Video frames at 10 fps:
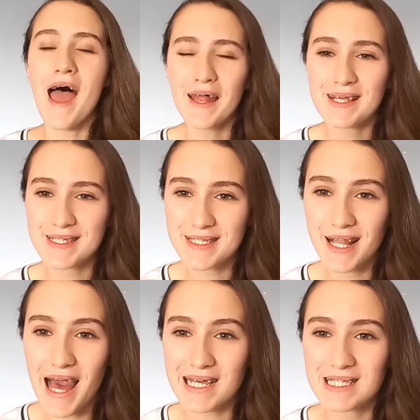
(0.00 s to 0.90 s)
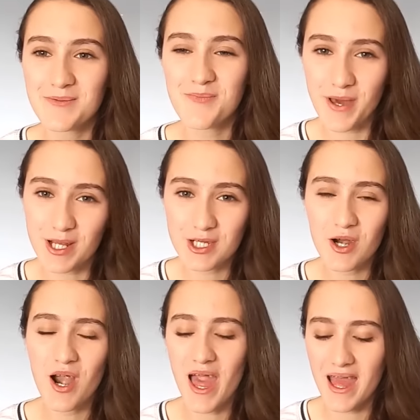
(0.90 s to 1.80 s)
And this is the last
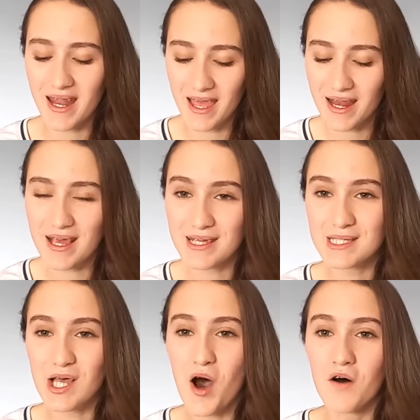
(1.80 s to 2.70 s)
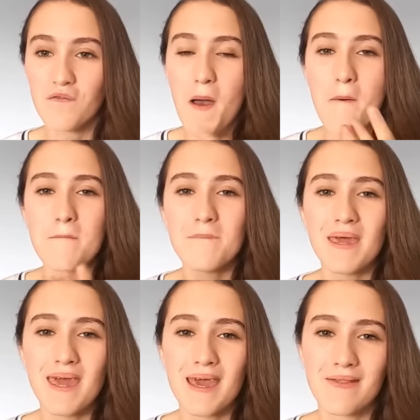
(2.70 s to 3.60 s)
picture, and it is of
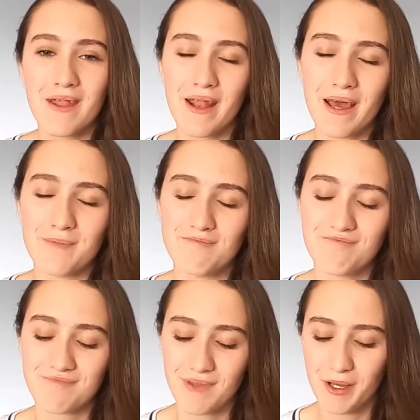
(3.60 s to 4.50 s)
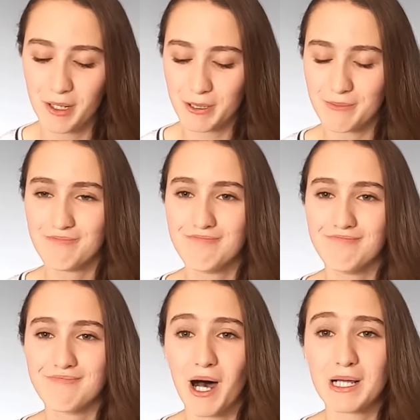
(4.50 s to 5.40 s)
me and Rene.
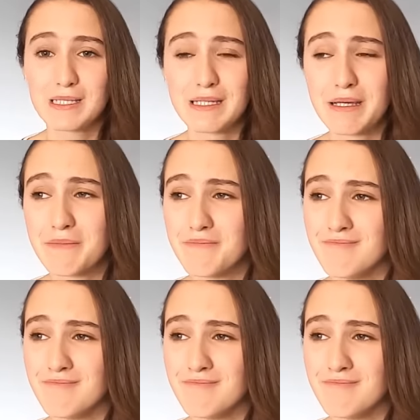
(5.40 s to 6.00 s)
Honestly.